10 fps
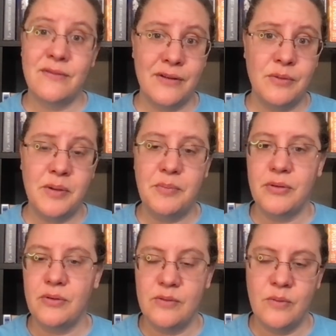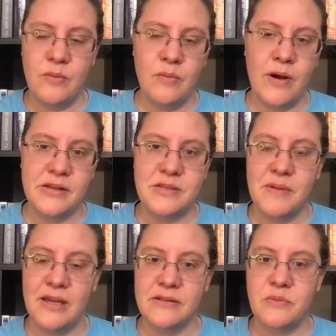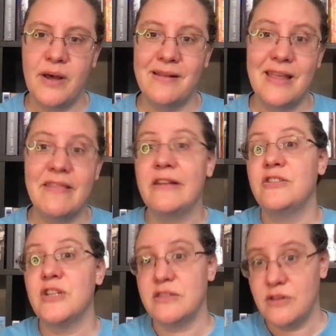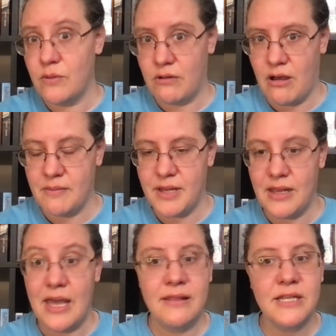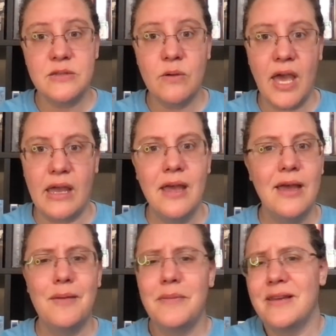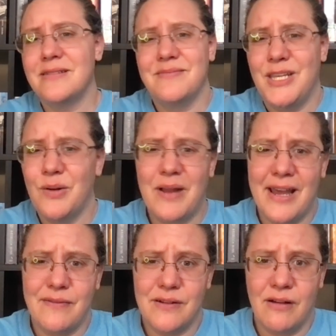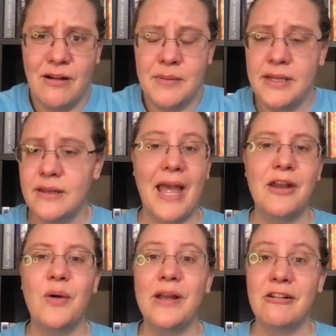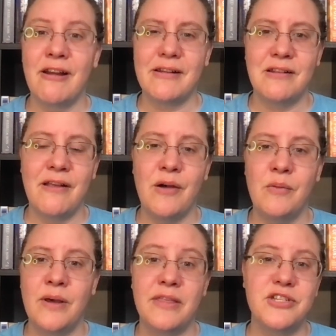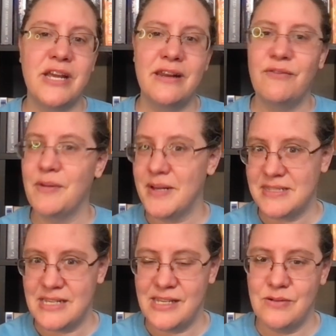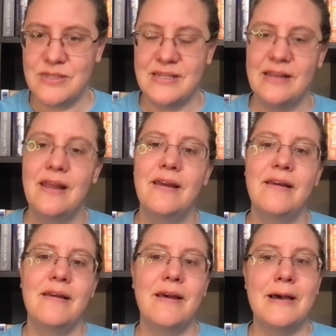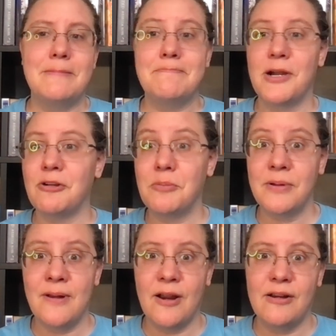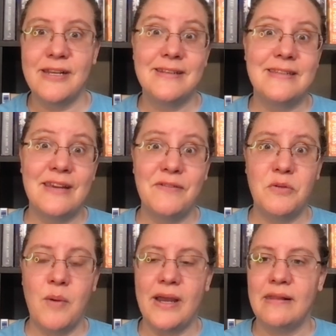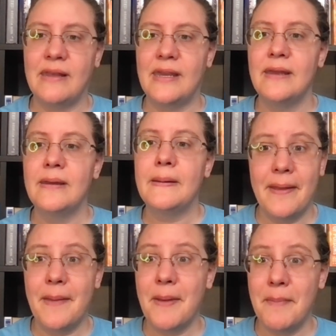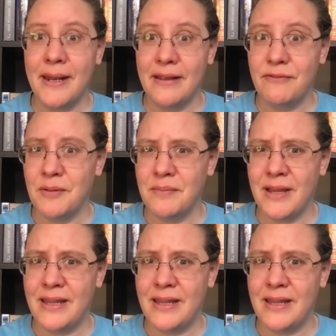of other people who watch me as well and then just don't comment. And that's okay because you don't have to comment. I know I interact a lot with Shannon from SD Houston, um, Margaret Pernard, David Wiley, Emma Bennett from